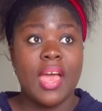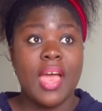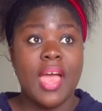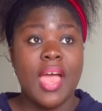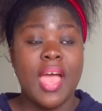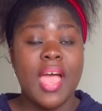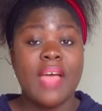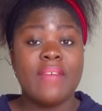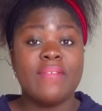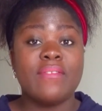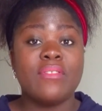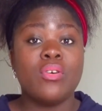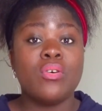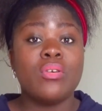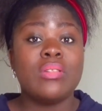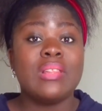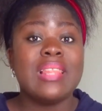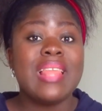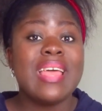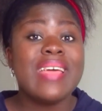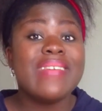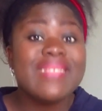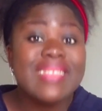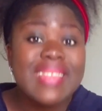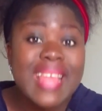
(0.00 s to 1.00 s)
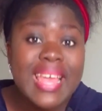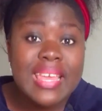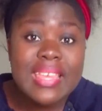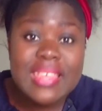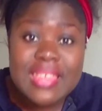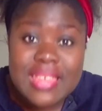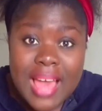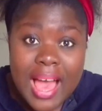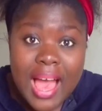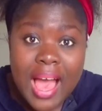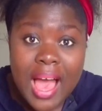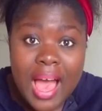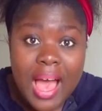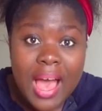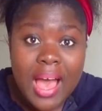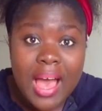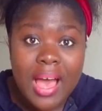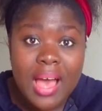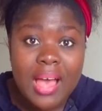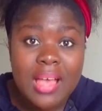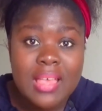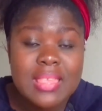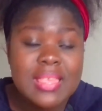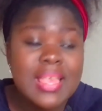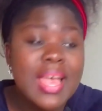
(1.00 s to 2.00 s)
I have not left Naija,
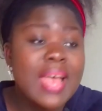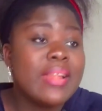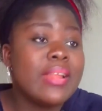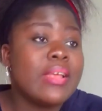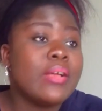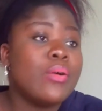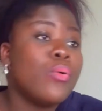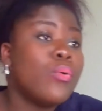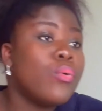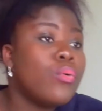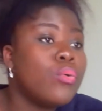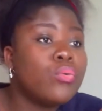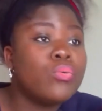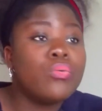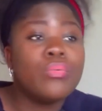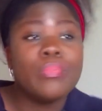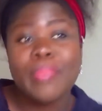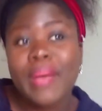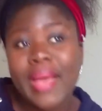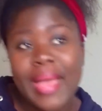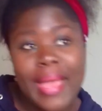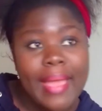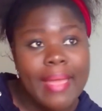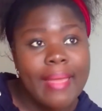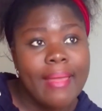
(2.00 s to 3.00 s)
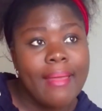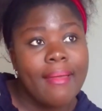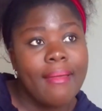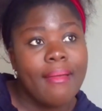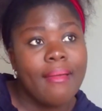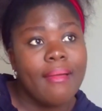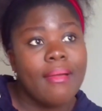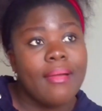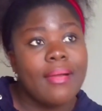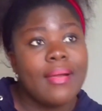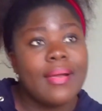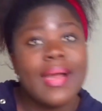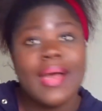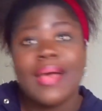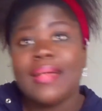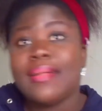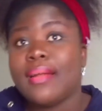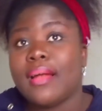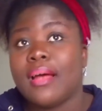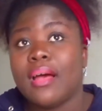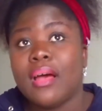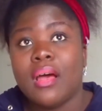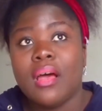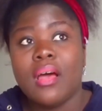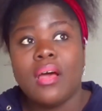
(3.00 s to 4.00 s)
said I go goodbye,
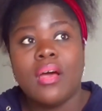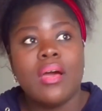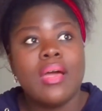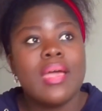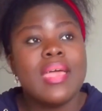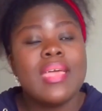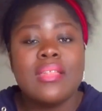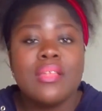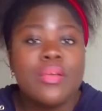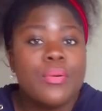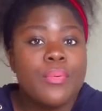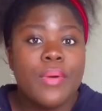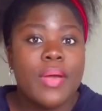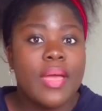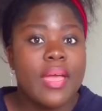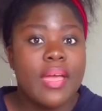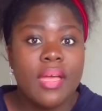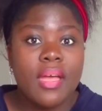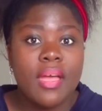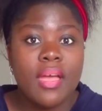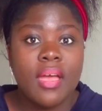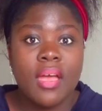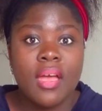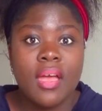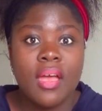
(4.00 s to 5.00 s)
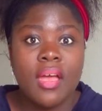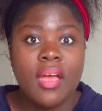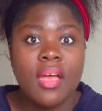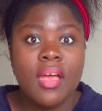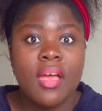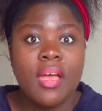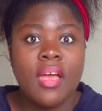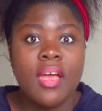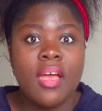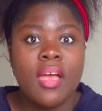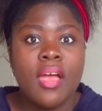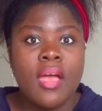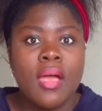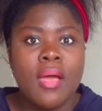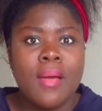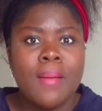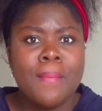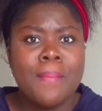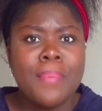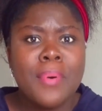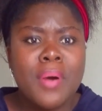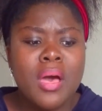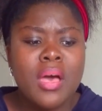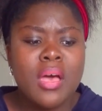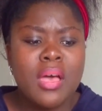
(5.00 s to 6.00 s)
Ghana, anywhere.
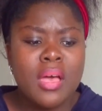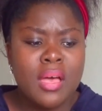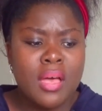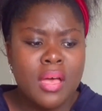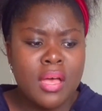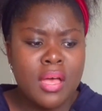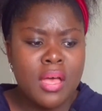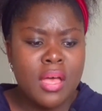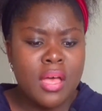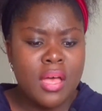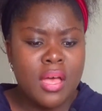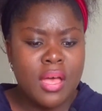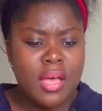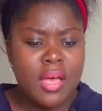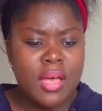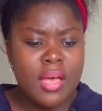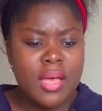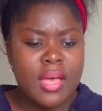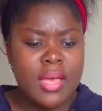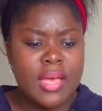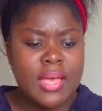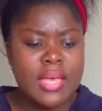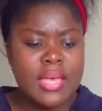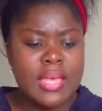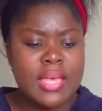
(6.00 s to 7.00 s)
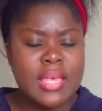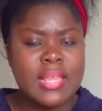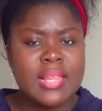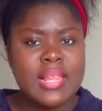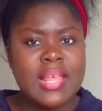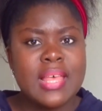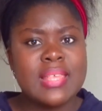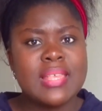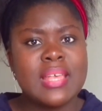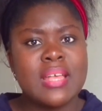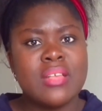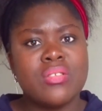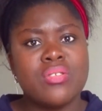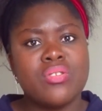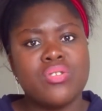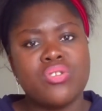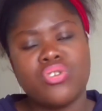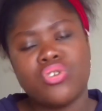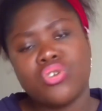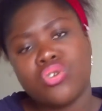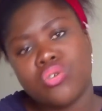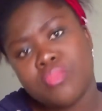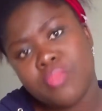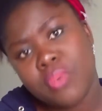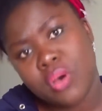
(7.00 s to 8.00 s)
But in less than
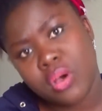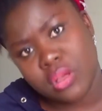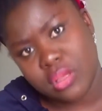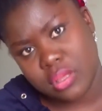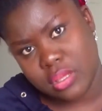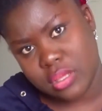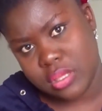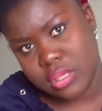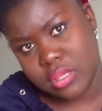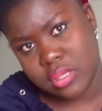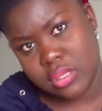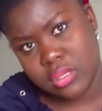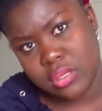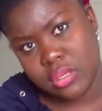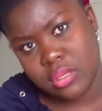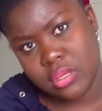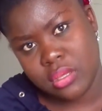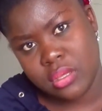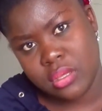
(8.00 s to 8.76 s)
2 months,